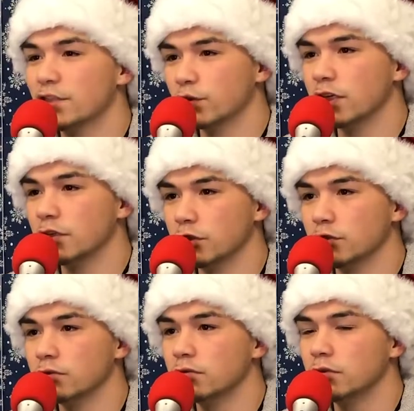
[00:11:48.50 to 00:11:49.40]
what they
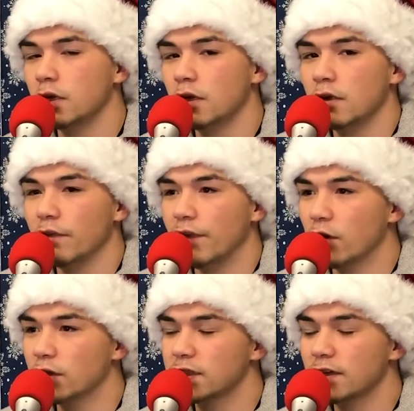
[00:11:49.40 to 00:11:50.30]
do. They
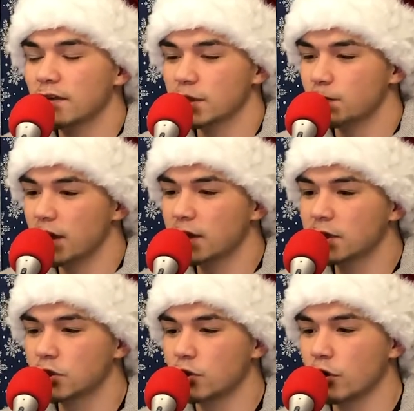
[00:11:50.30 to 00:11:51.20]
all sit in this big
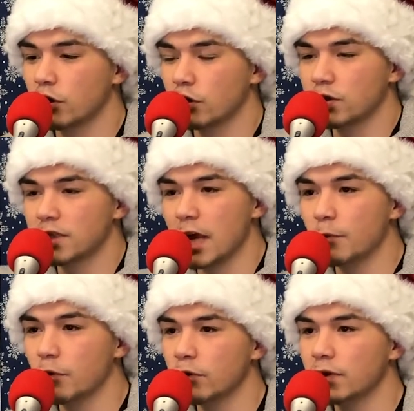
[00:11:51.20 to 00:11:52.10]
circular
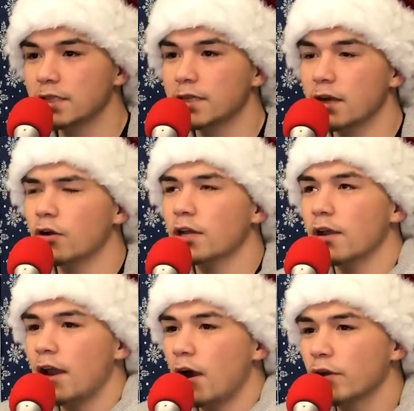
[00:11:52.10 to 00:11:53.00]
table and they say,
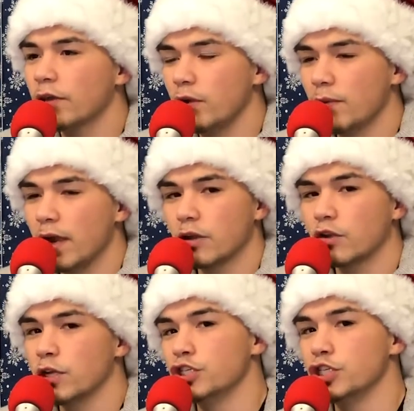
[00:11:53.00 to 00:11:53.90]
okay, how can we make a
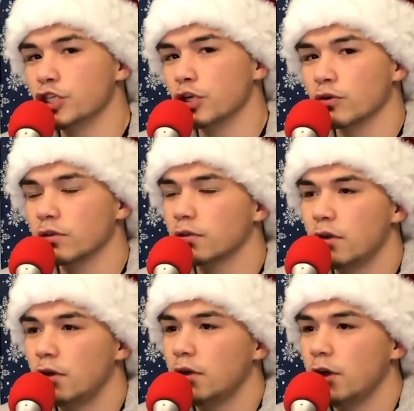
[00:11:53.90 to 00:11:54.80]
cringy joke?
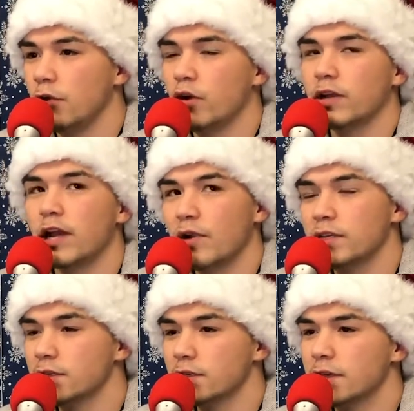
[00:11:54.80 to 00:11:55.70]
And one guy
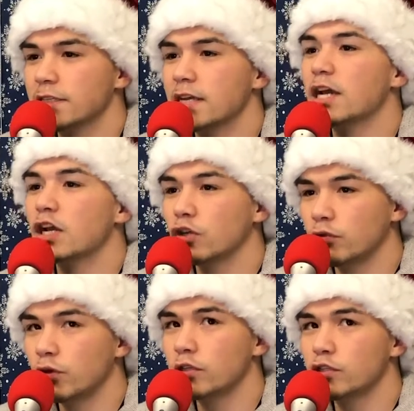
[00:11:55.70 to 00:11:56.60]
raises his hands, I got a
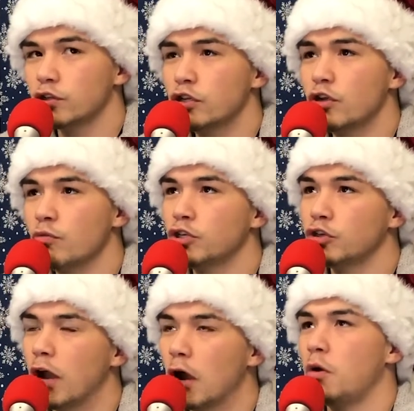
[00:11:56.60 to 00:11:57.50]
good one. So, when
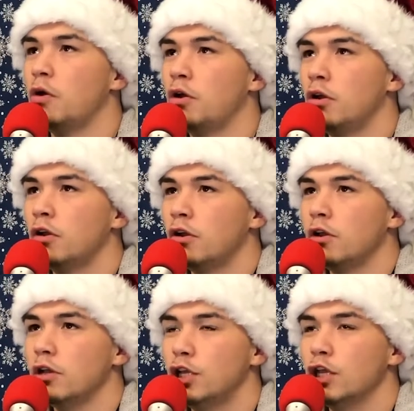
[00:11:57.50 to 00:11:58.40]
you're out
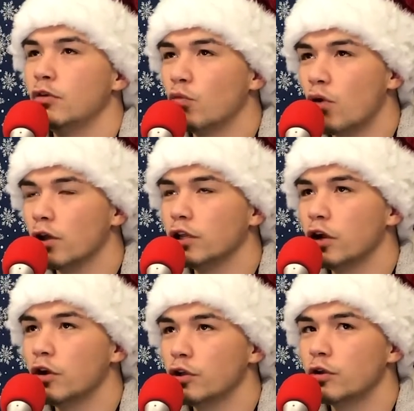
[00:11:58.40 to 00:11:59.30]
getting,
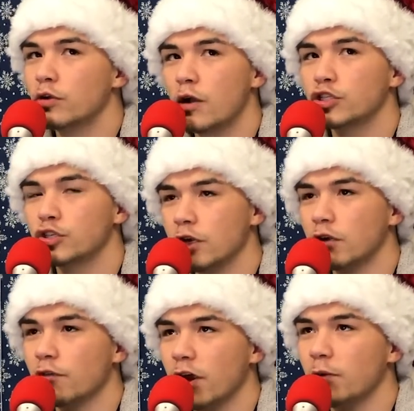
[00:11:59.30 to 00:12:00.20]
you're out treating
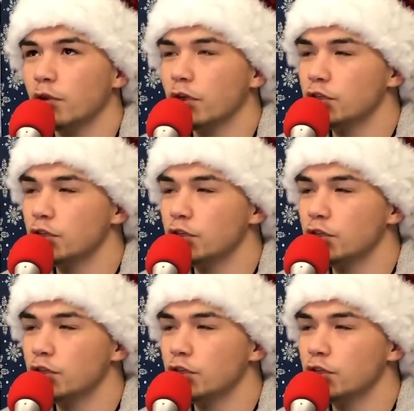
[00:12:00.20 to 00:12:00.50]
your family